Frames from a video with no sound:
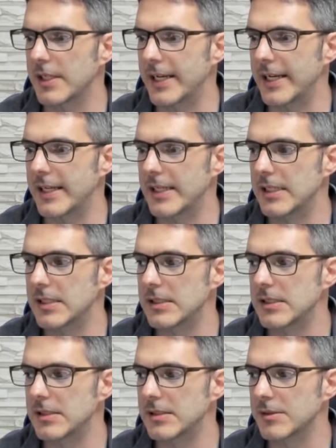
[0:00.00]

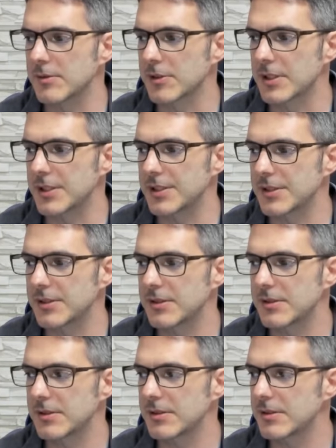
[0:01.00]
And we're going to
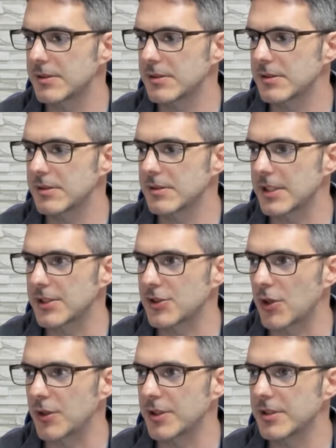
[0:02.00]
get
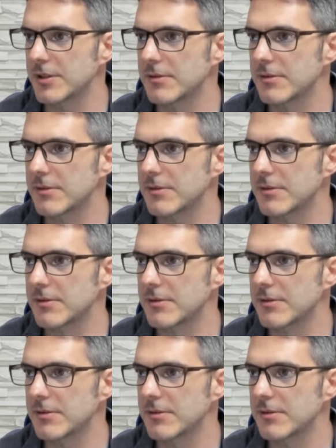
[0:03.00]
started.